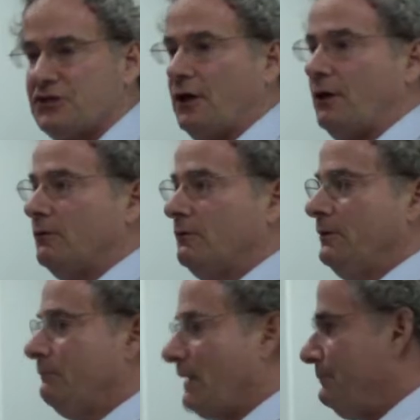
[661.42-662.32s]
though
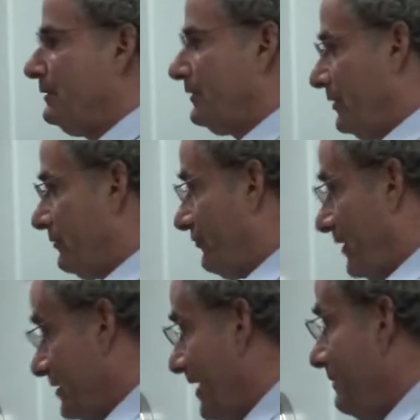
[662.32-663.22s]
my billionaire
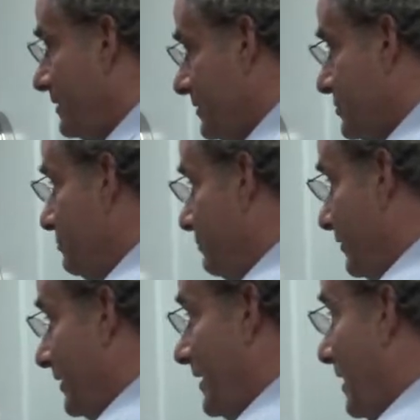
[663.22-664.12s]
friend gave me the $2
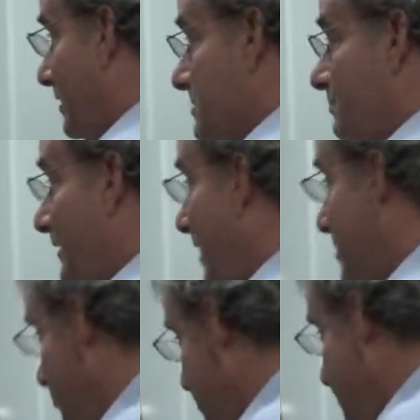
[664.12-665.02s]
million, but
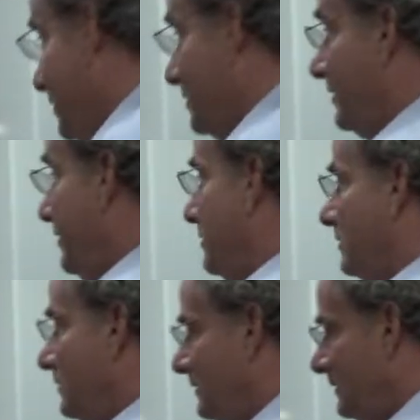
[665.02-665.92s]
that would be illegal.
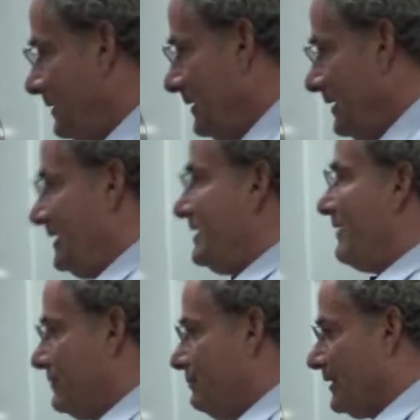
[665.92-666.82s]
And
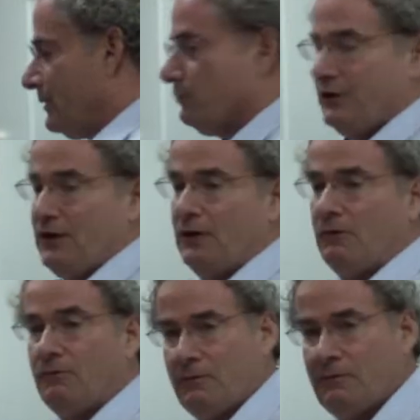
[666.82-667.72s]
everybody would
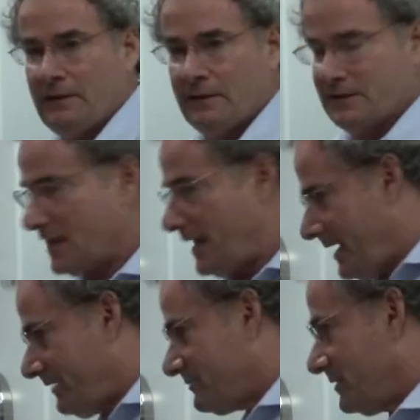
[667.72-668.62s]
know, because I
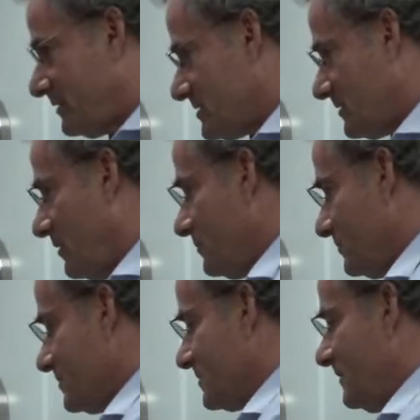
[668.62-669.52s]
had to
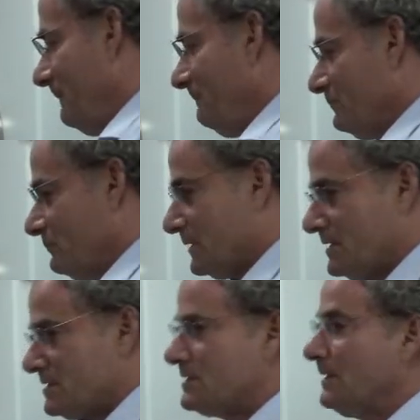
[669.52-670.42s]
disclose. But
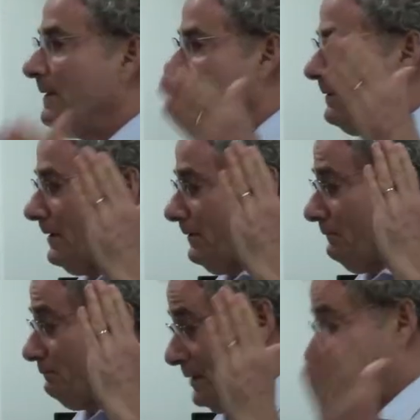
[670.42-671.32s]

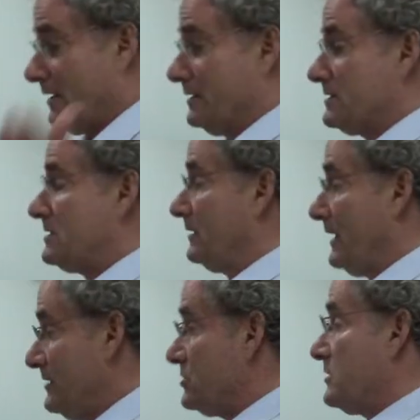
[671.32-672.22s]
this, because the
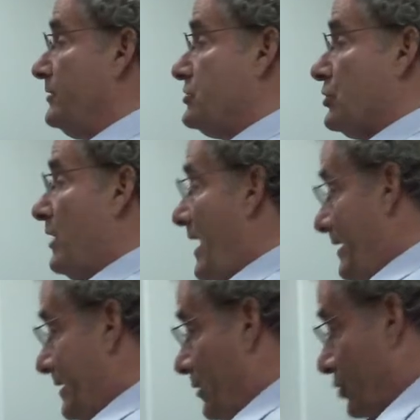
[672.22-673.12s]
legislature
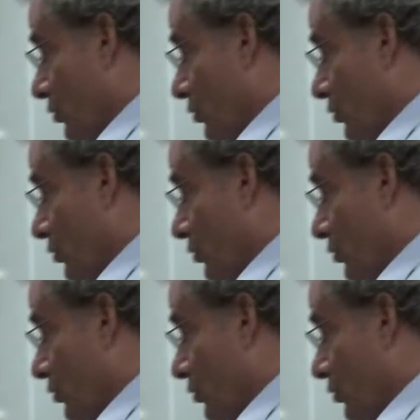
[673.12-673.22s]
and our